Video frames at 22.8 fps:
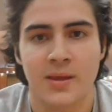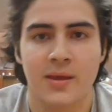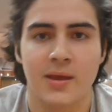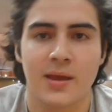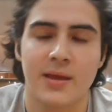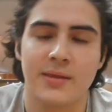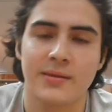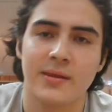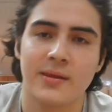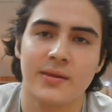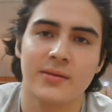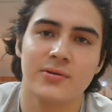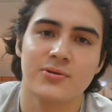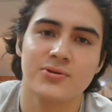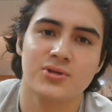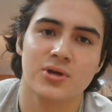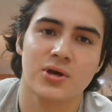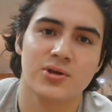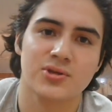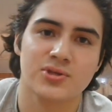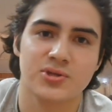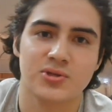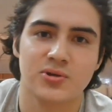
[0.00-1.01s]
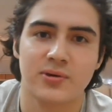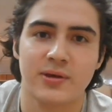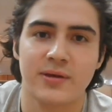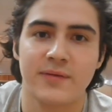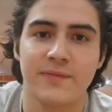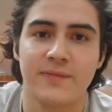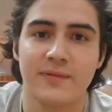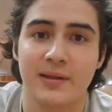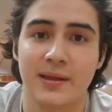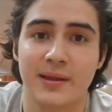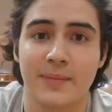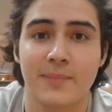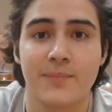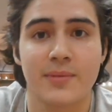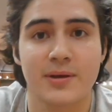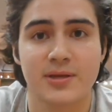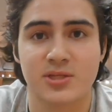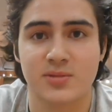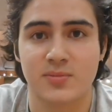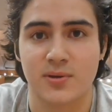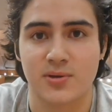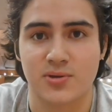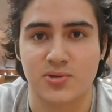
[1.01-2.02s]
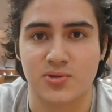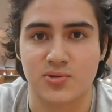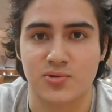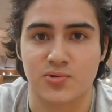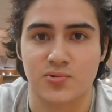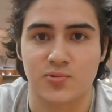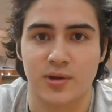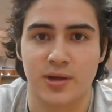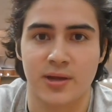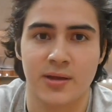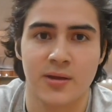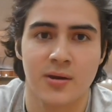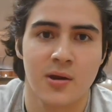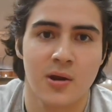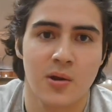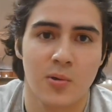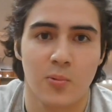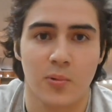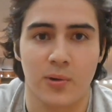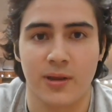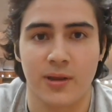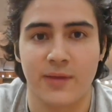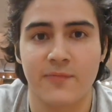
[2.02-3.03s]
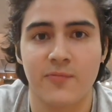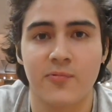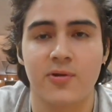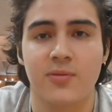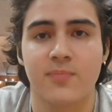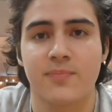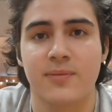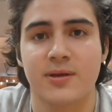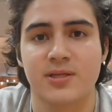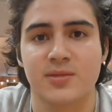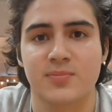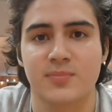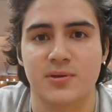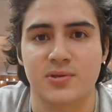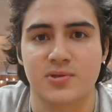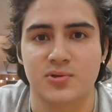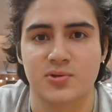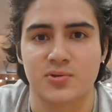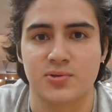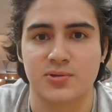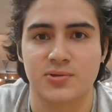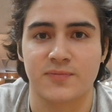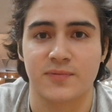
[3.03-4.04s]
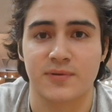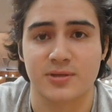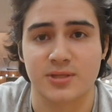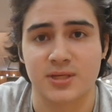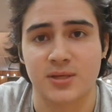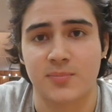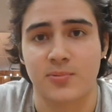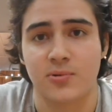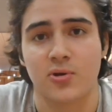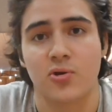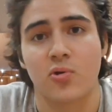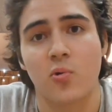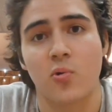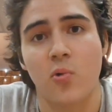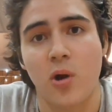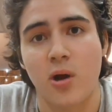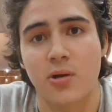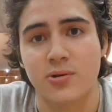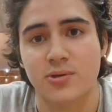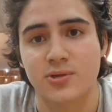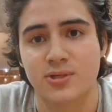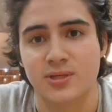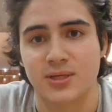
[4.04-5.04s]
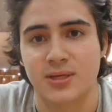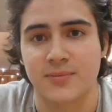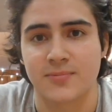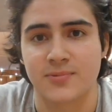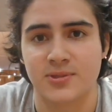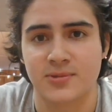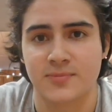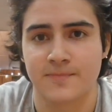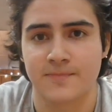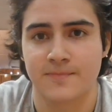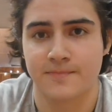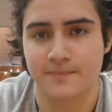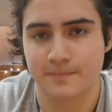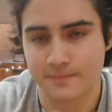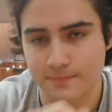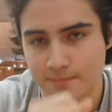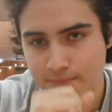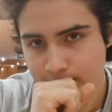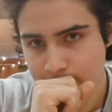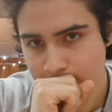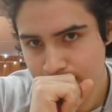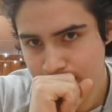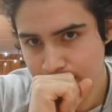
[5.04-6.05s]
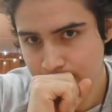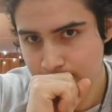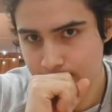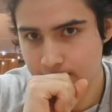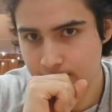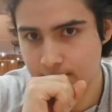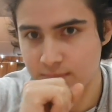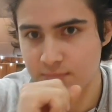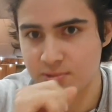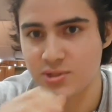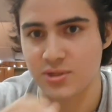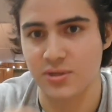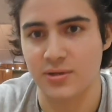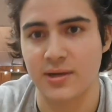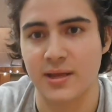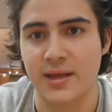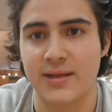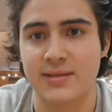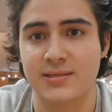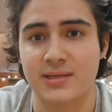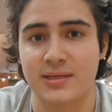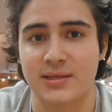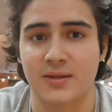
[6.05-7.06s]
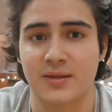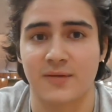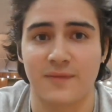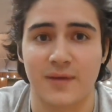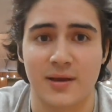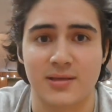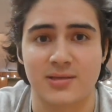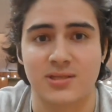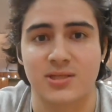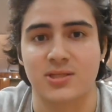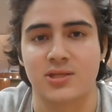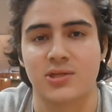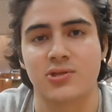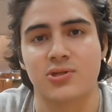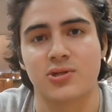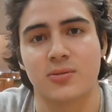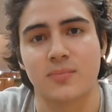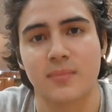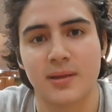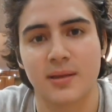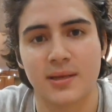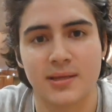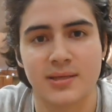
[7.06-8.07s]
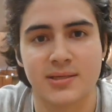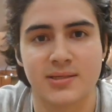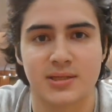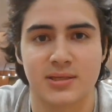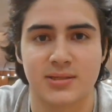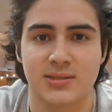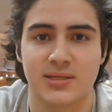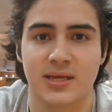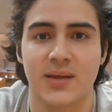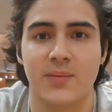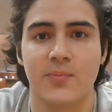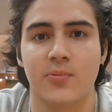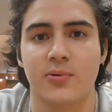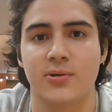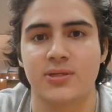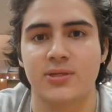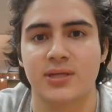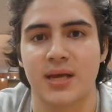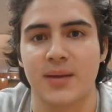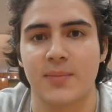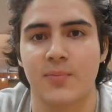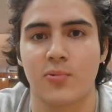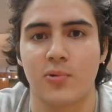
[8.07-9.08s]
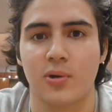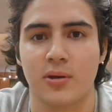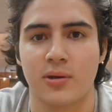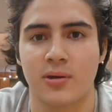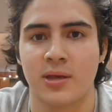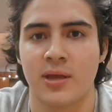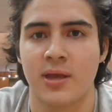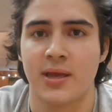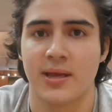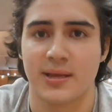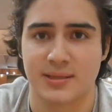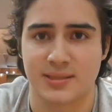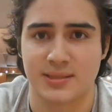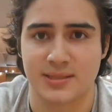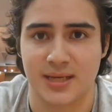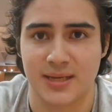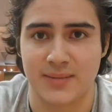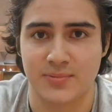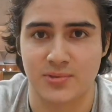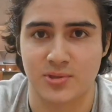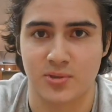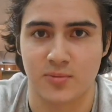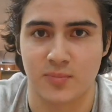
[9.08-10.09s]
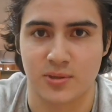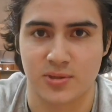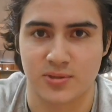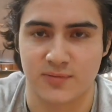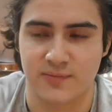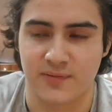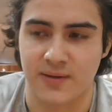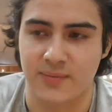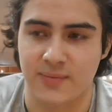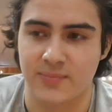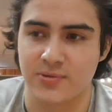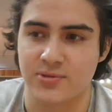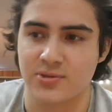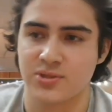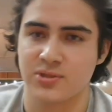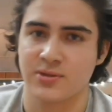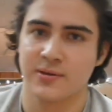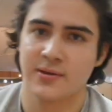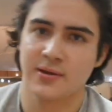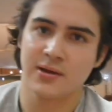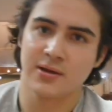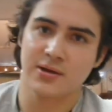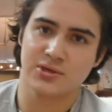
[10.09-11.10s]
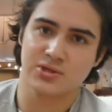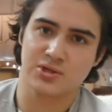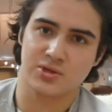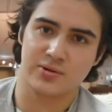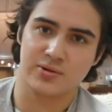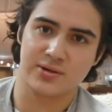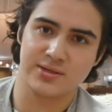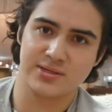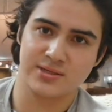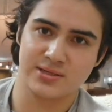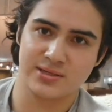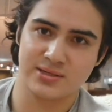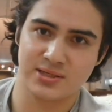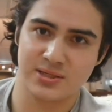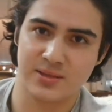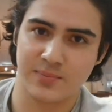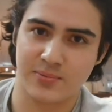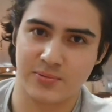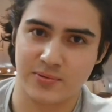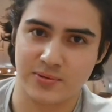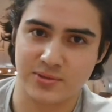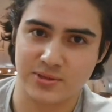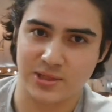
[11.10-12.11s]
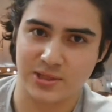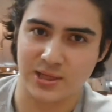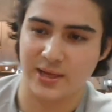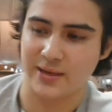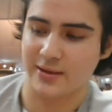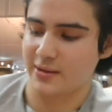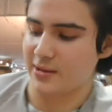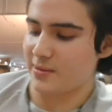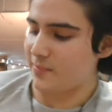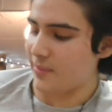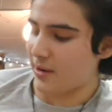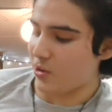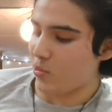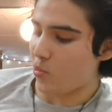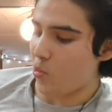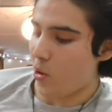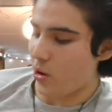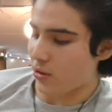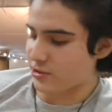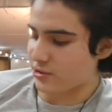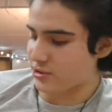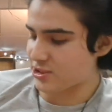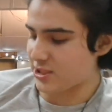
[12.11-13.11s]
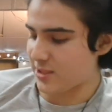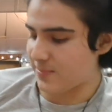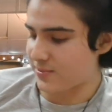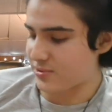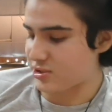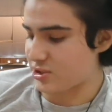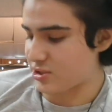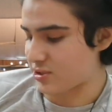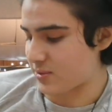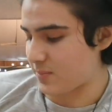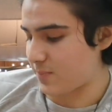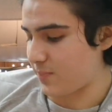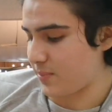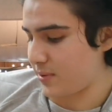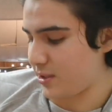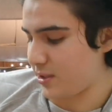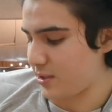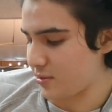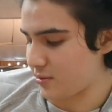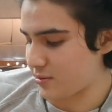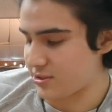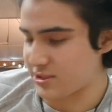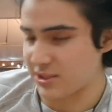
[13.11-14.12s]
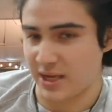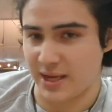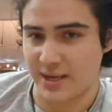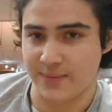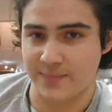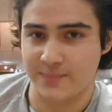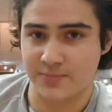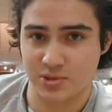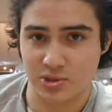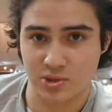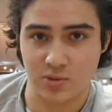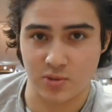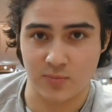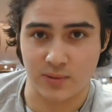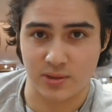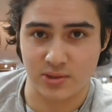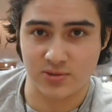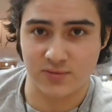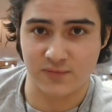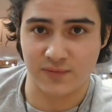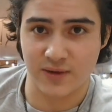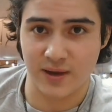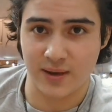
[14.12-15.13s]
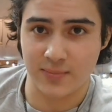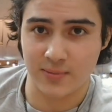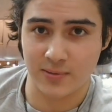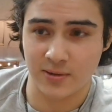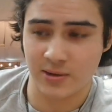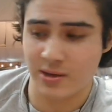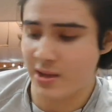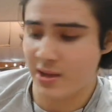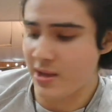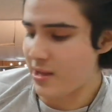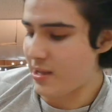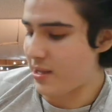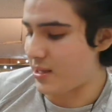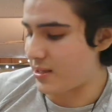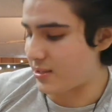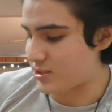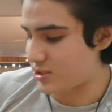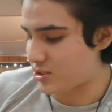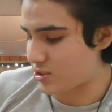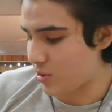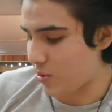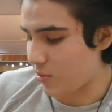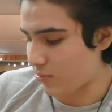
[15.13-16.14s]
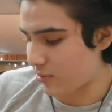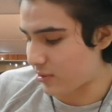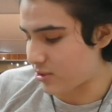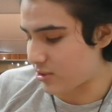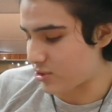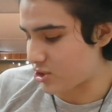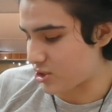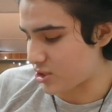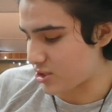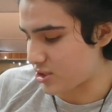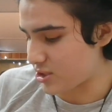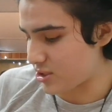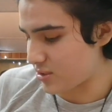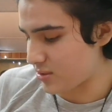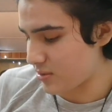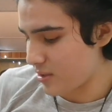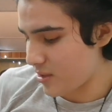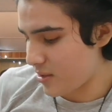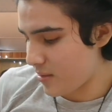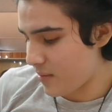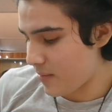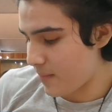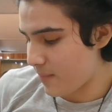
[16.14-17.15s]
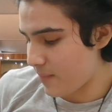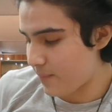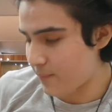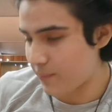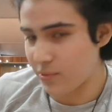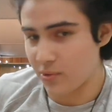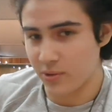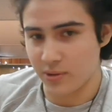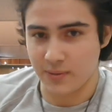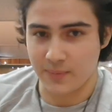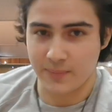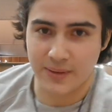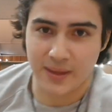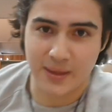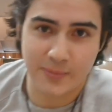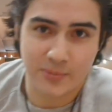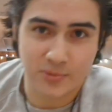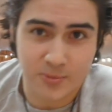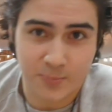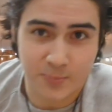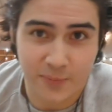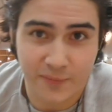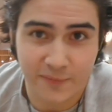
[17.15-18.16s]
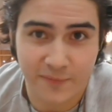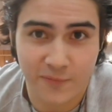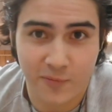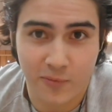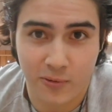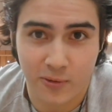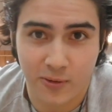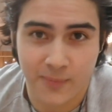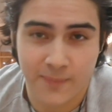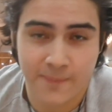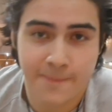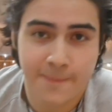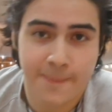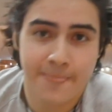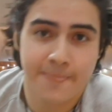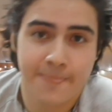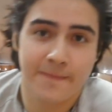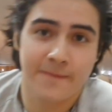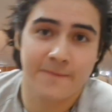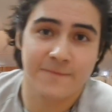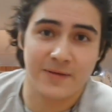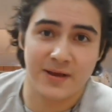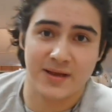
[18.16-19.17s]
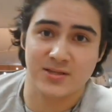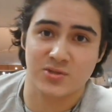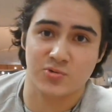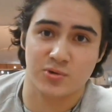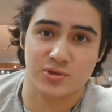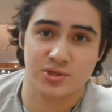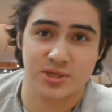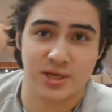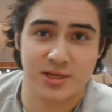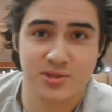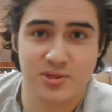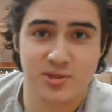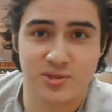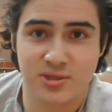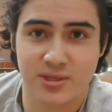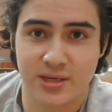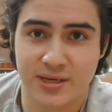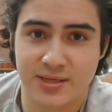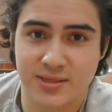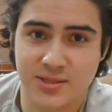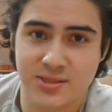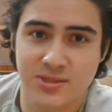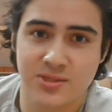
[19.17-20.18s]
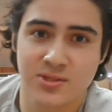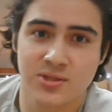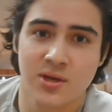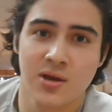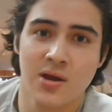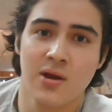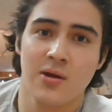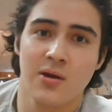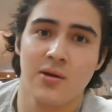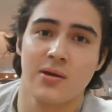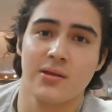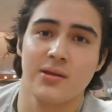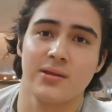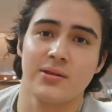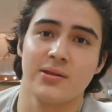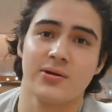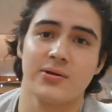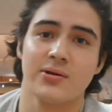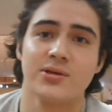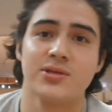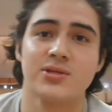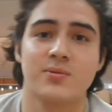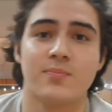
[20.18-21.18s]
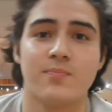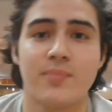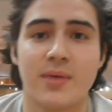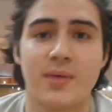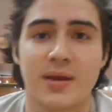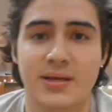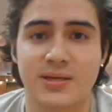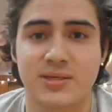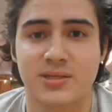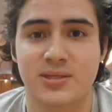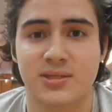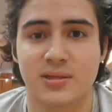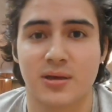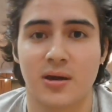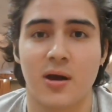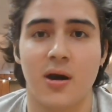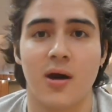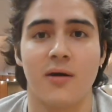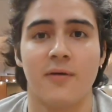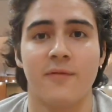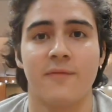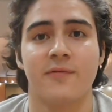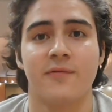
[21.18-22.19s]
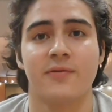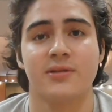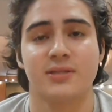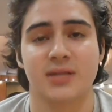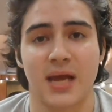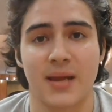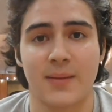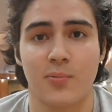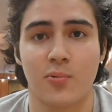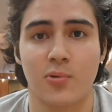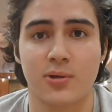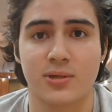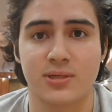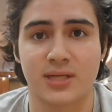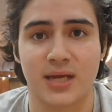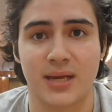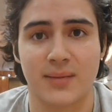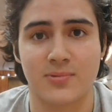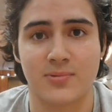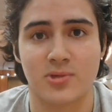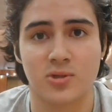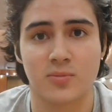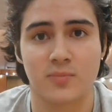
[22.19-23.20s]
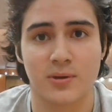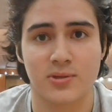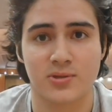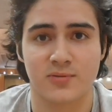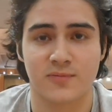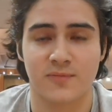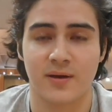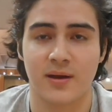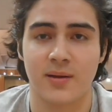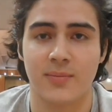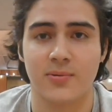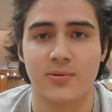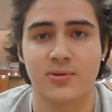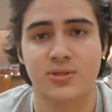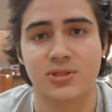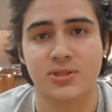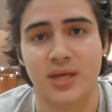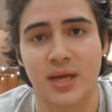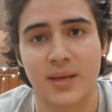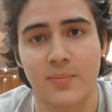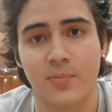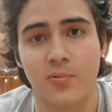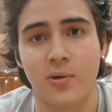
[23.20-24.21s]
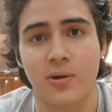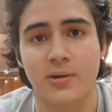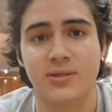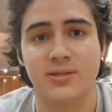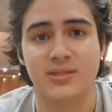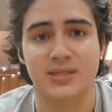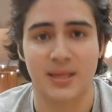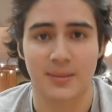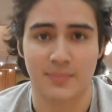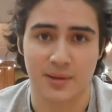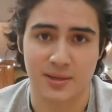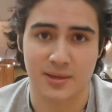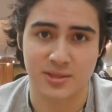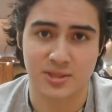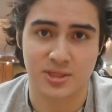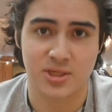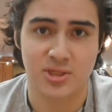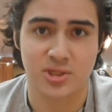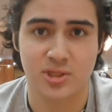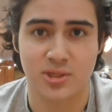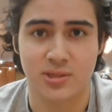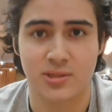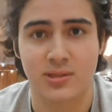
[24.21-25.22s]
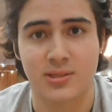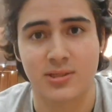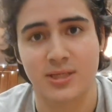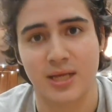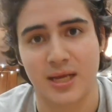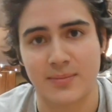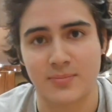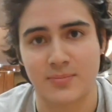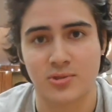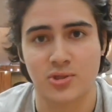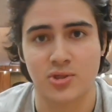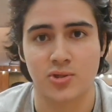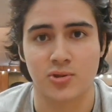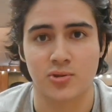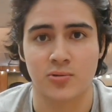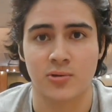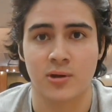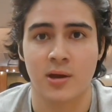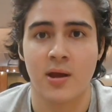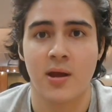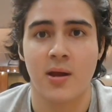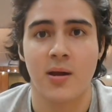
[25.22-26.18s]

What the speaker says: And then there's also even like mixed muscles, right? Or even with mixed muscles, for example, your quadriceps, certain heads like the vastus intermedius contain more type 1 and type 2 muscle fibers. So it isn't as simple as like my quadricep is just a pure type 2 muscle fiber. It's only just going to be able to perform fast twitch exercises. There is mixed of type 1, type 2 muscle fibers, type 1 stabilization, type 2